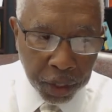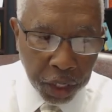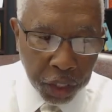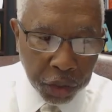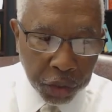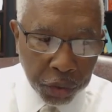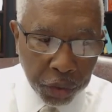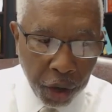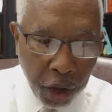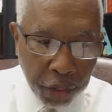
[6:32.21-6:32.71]

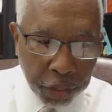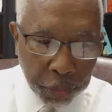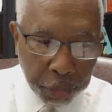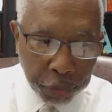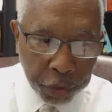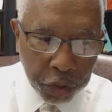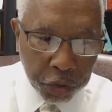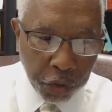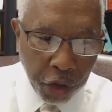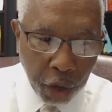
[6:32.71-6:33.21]
into other
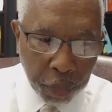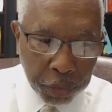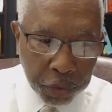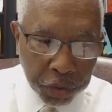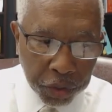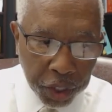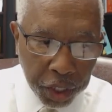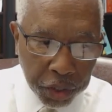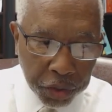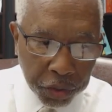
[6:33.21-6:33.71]
pretrial
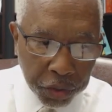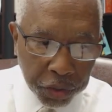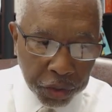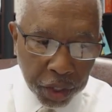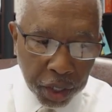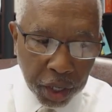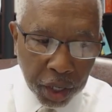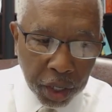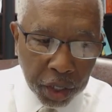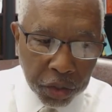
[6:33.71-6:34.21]
procedures,